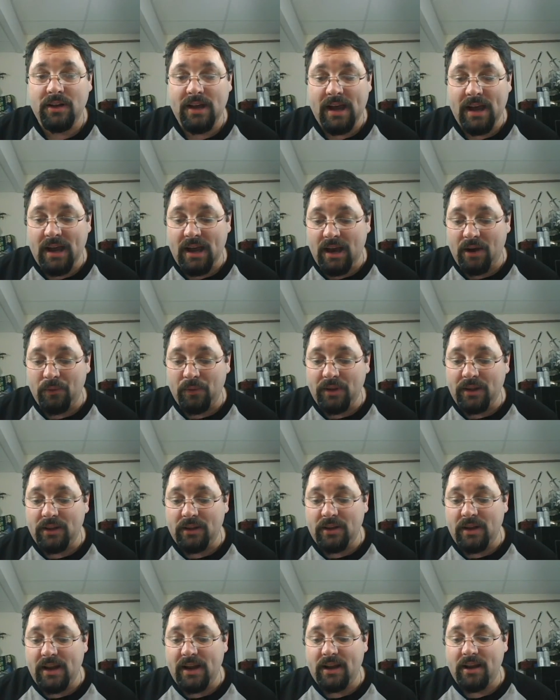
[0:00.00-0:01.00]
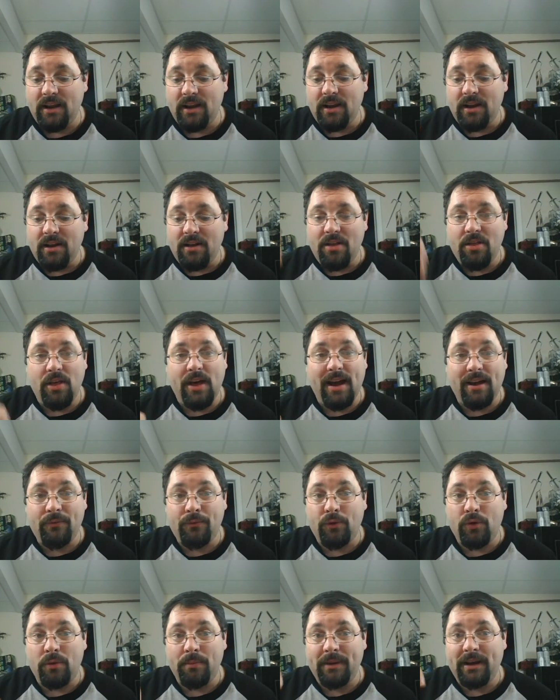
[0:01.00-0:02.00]
I really like that
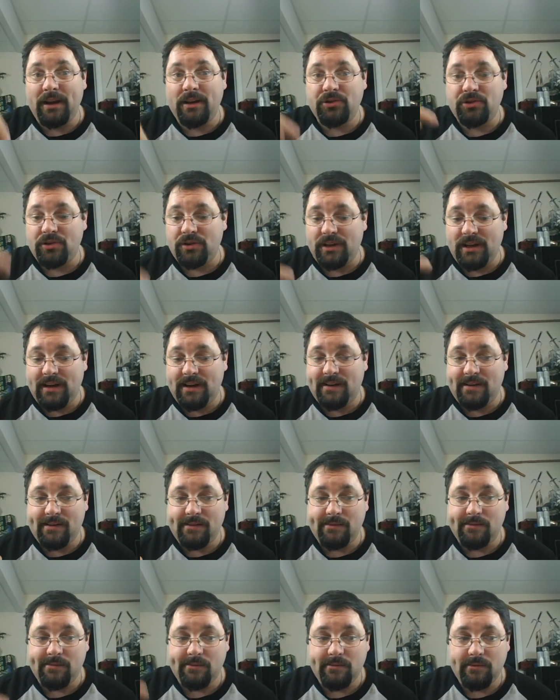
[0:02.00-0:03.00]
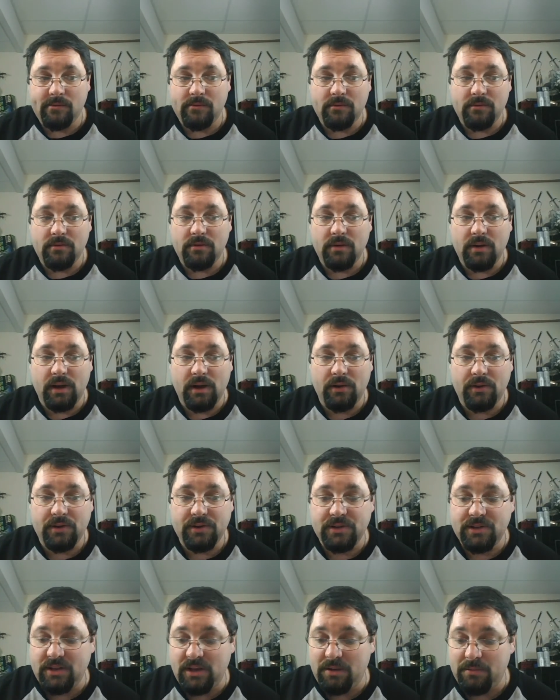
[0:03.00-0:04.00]
formation in
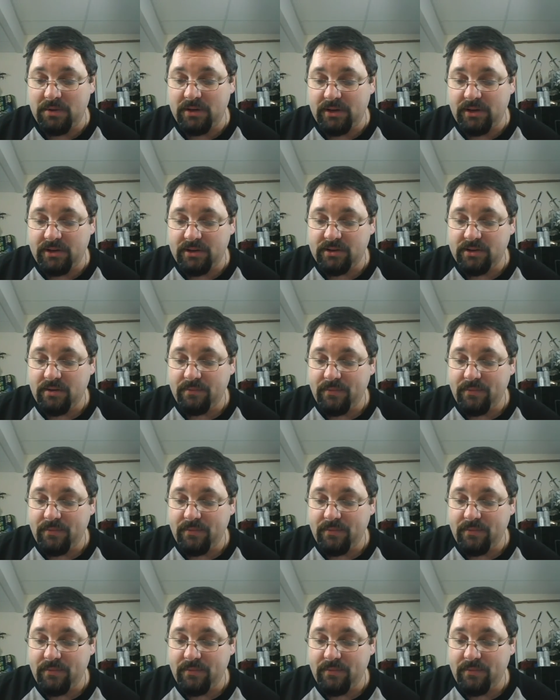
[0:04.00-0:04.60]
this demon list.